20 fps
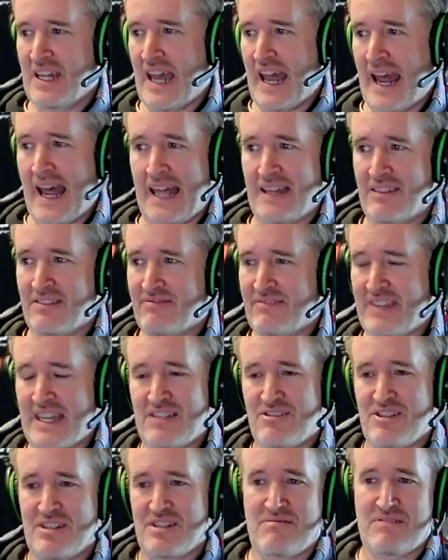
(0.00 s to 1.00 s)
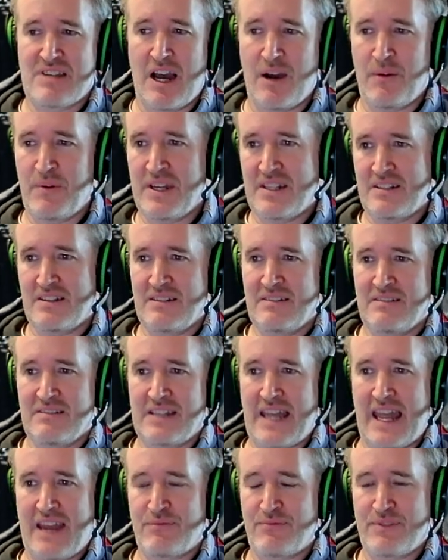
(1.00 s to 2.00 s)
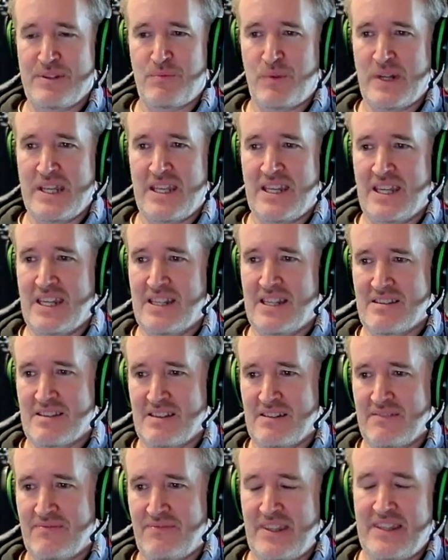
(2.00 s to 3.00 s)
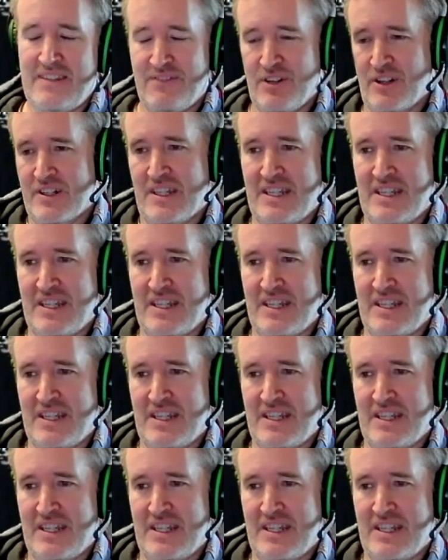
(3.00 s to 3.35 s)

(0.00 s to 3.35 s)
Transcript: And they just go in, and every week they've got to